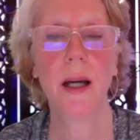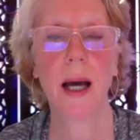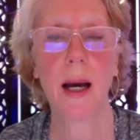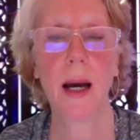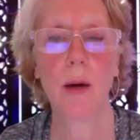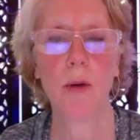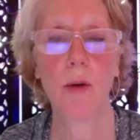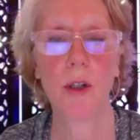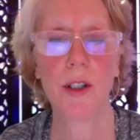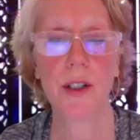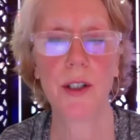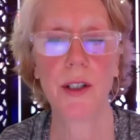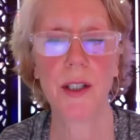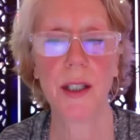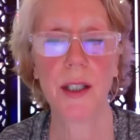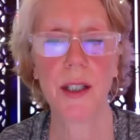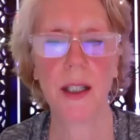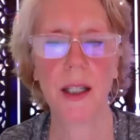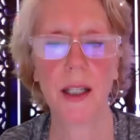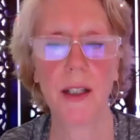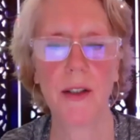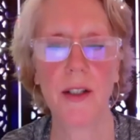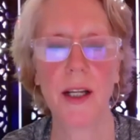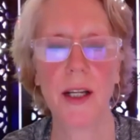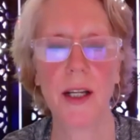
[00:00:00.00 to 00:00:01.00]
our
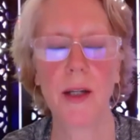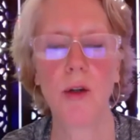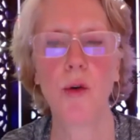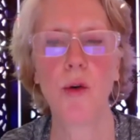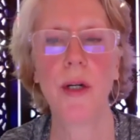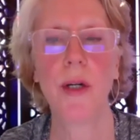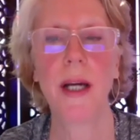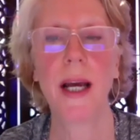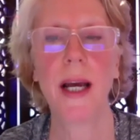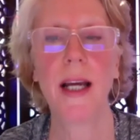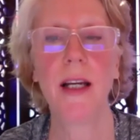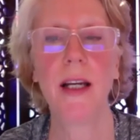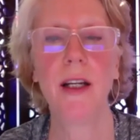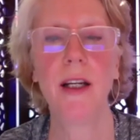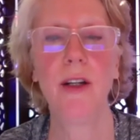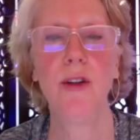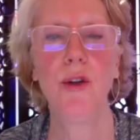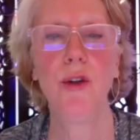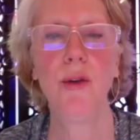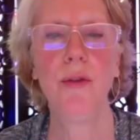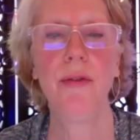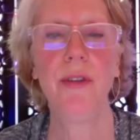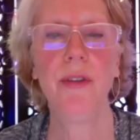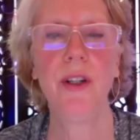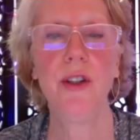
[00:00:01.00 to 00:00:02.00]
seeds and creating
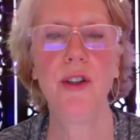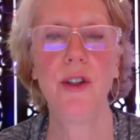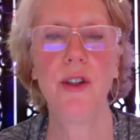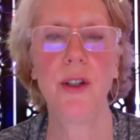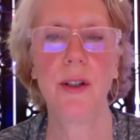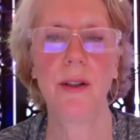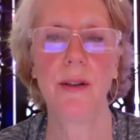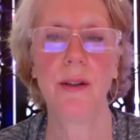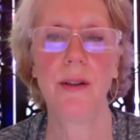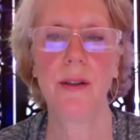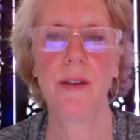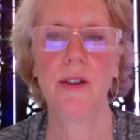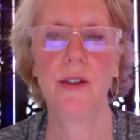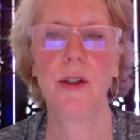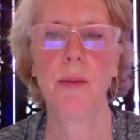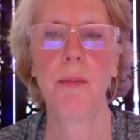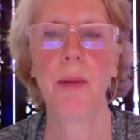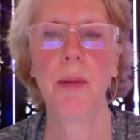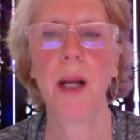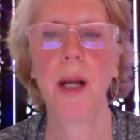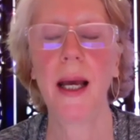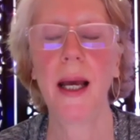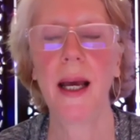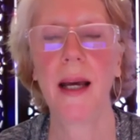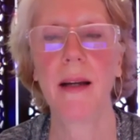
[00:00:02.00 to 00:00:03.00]
new visions to
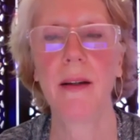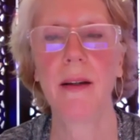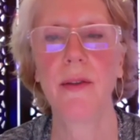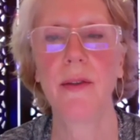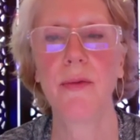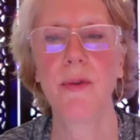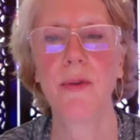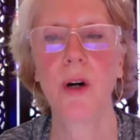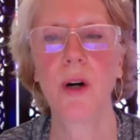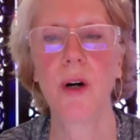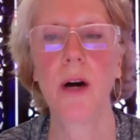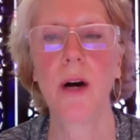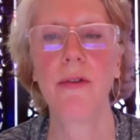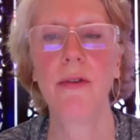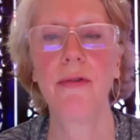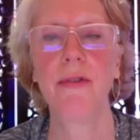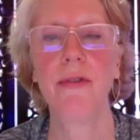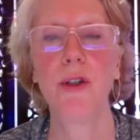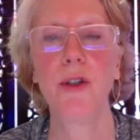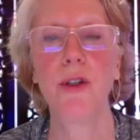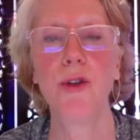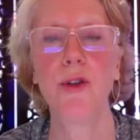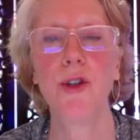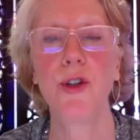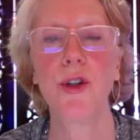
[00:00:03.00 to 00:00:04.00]
plant for our
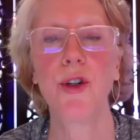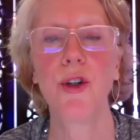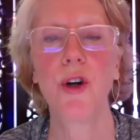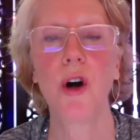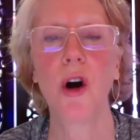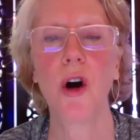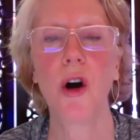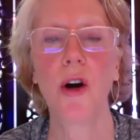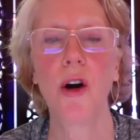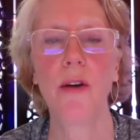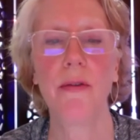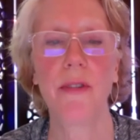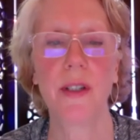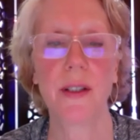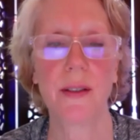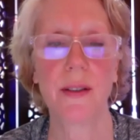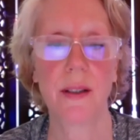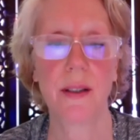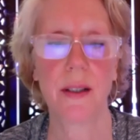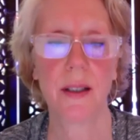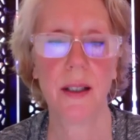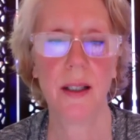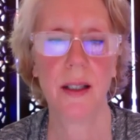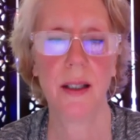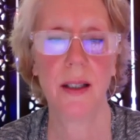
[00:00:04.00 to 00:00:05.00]
future
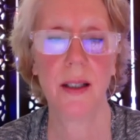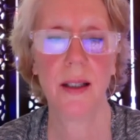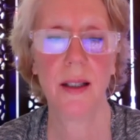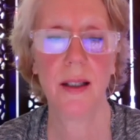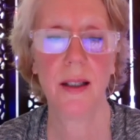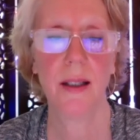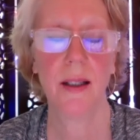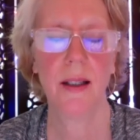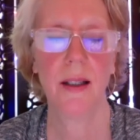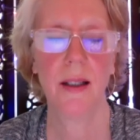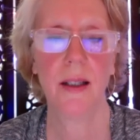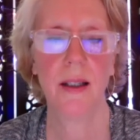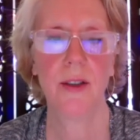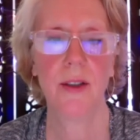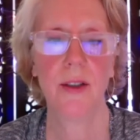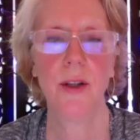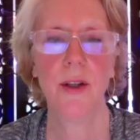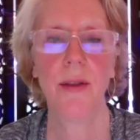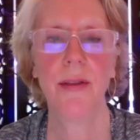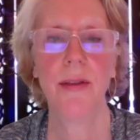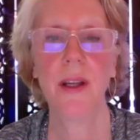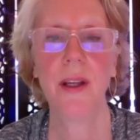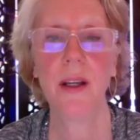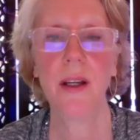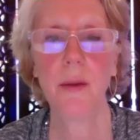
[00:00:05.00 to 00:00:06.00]
harvest, to
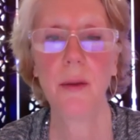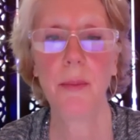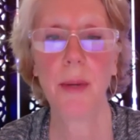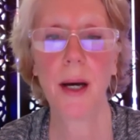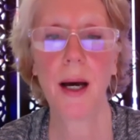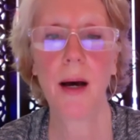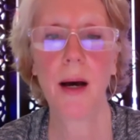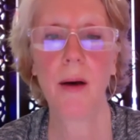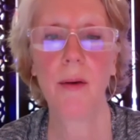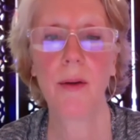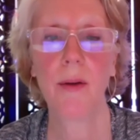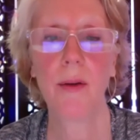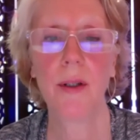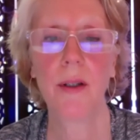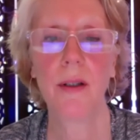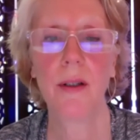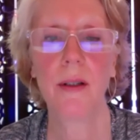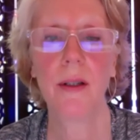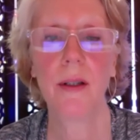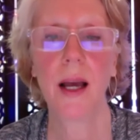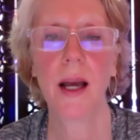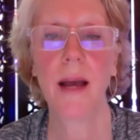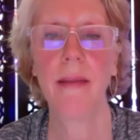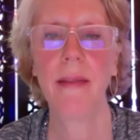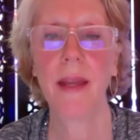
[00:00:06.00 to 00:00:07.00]
think about
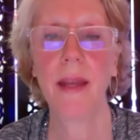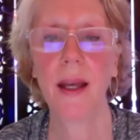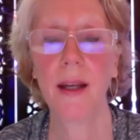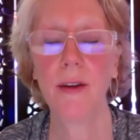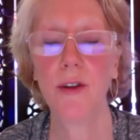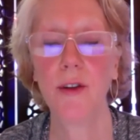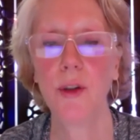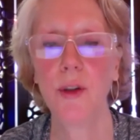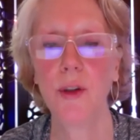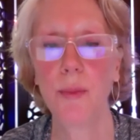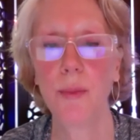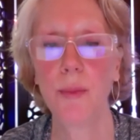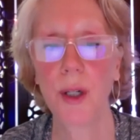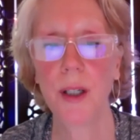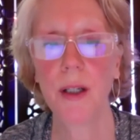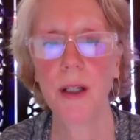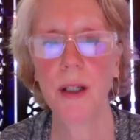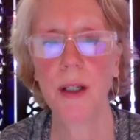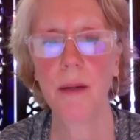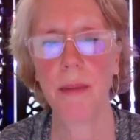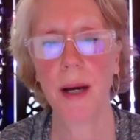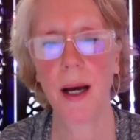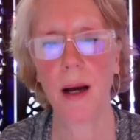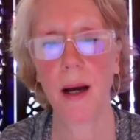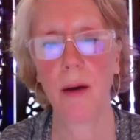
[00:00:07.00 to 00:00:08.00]
and then to bring
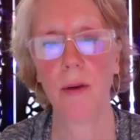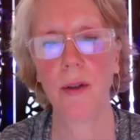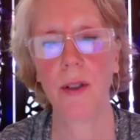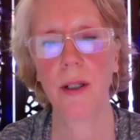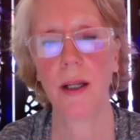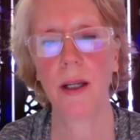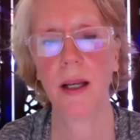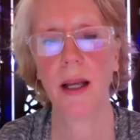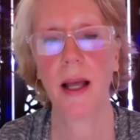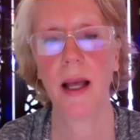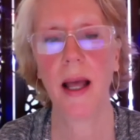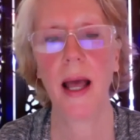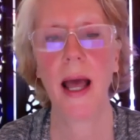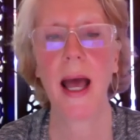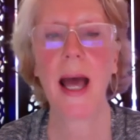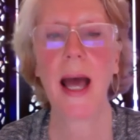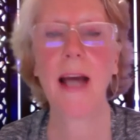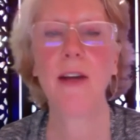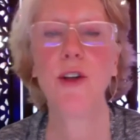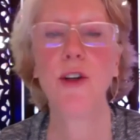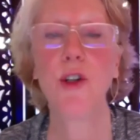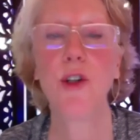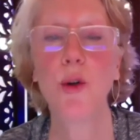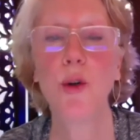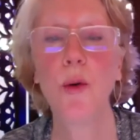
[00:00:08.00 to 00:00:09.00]
about
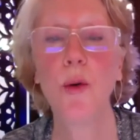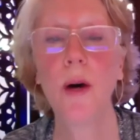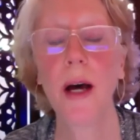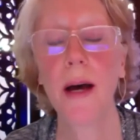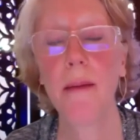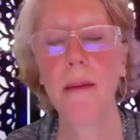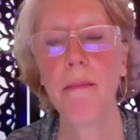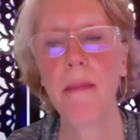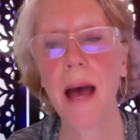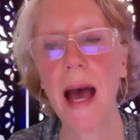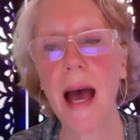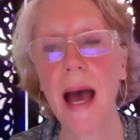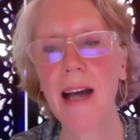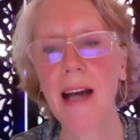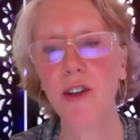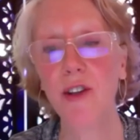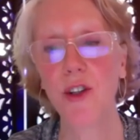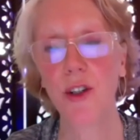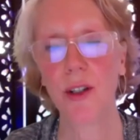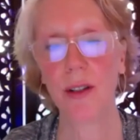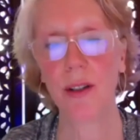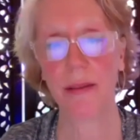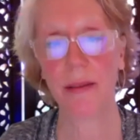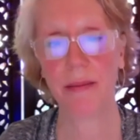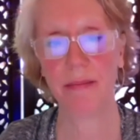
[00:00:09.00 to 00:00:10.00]
and to
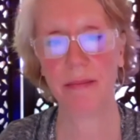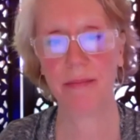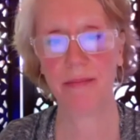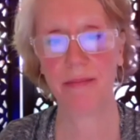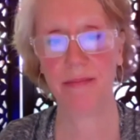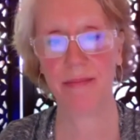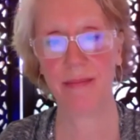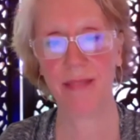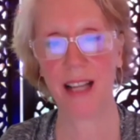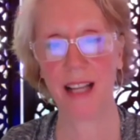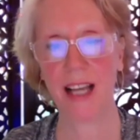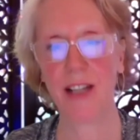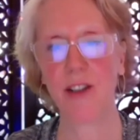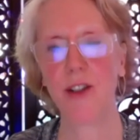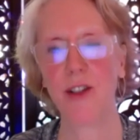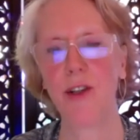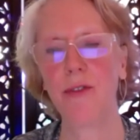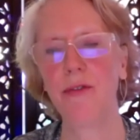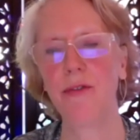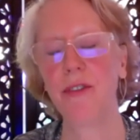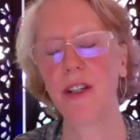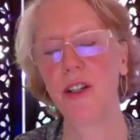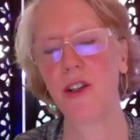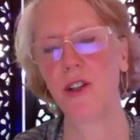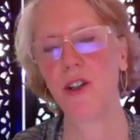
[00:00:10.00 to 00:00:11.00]
imagine and to
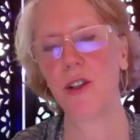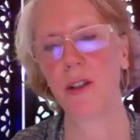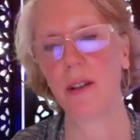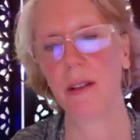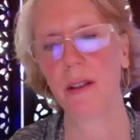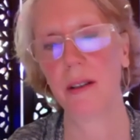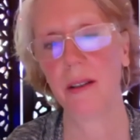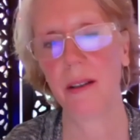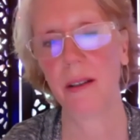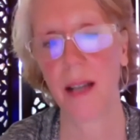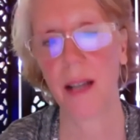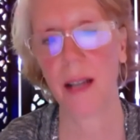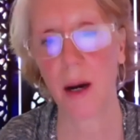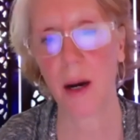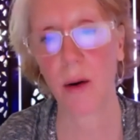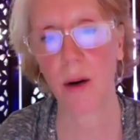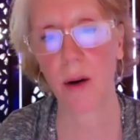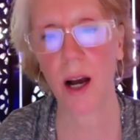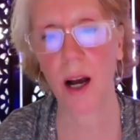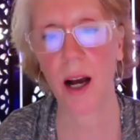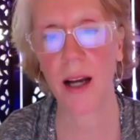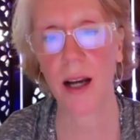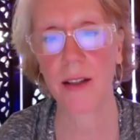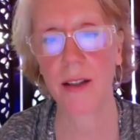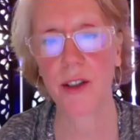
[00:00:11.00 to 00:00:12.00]
vision our
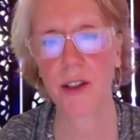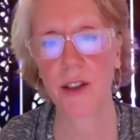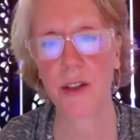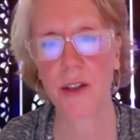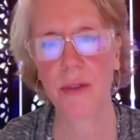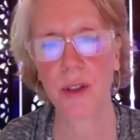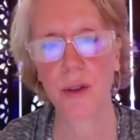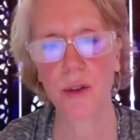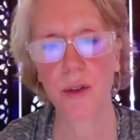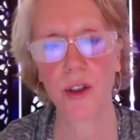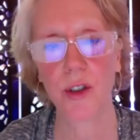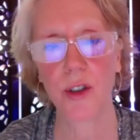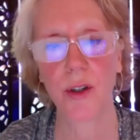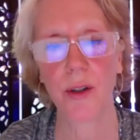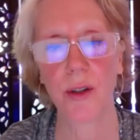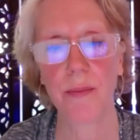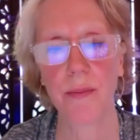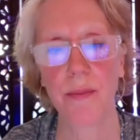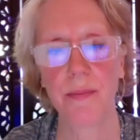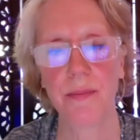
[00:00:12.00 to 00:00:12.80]
highest future.